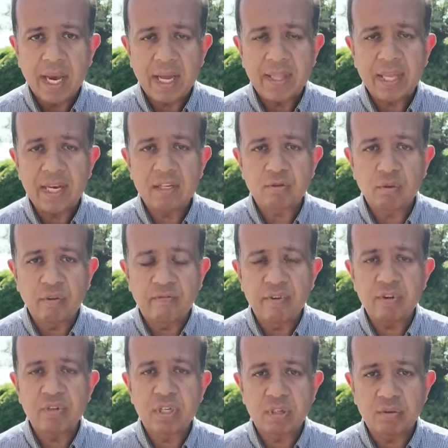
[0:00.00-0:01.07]
And then it's
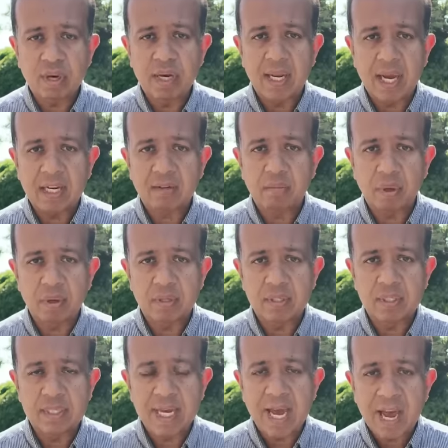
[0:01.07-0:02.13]
refusing to enact
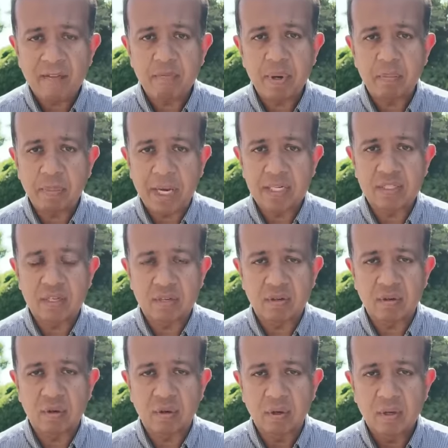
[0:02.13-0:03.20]
policies that have been passed
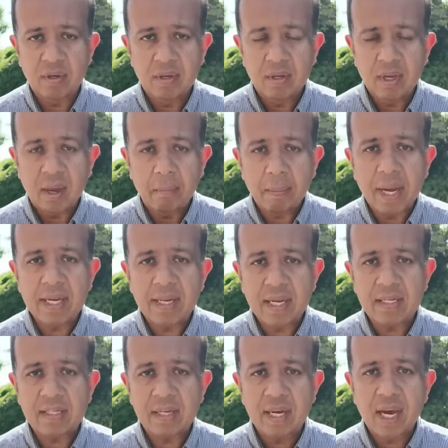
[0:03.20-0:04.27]
into law,
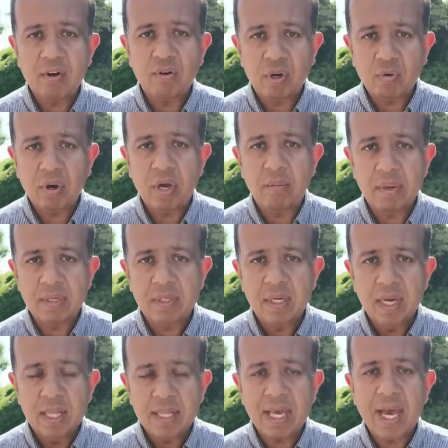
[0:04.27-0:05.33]
mandates and requirements
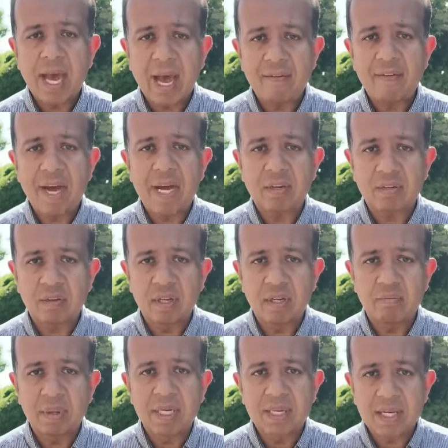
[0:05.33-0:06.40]
that have
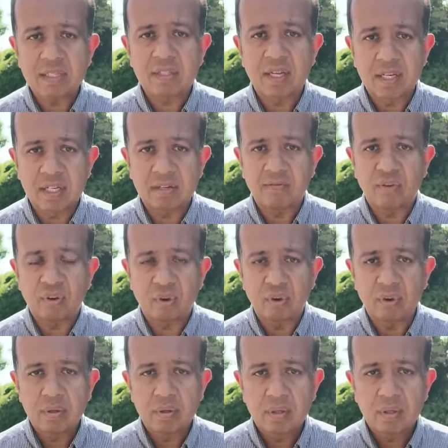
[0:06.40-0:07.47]
actually been legislated for.
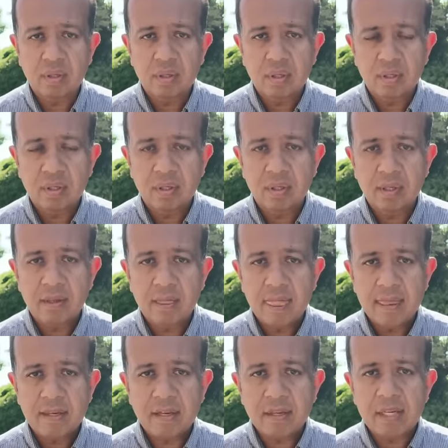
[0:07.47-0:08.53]

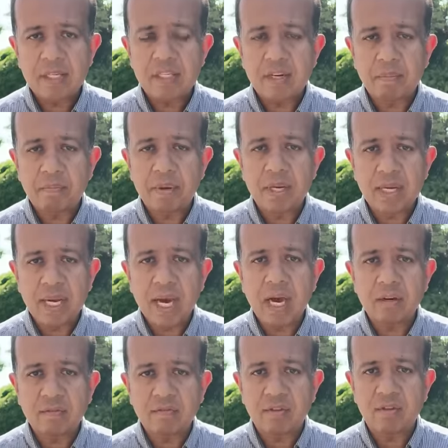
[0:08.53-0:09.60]
So this is a pretty
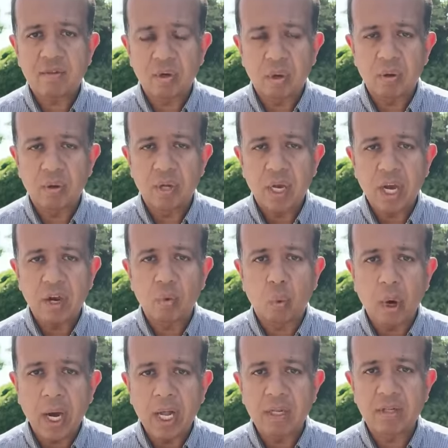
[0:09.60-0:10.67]
out of control and
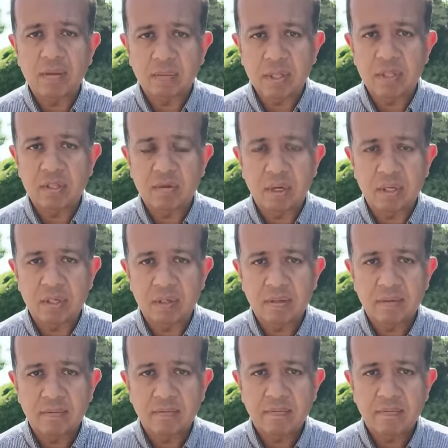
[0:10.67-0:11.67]
wild administration.